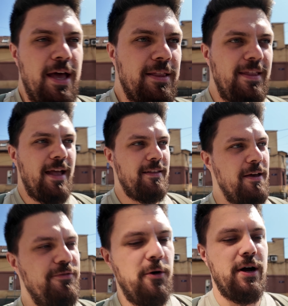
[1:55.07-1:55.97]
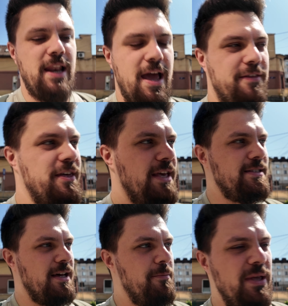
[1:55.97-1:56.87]
that focal length
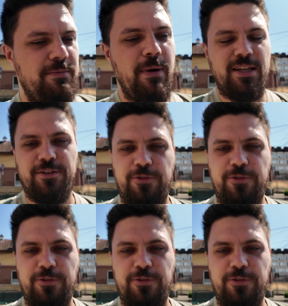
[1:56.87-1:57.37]
is a bit better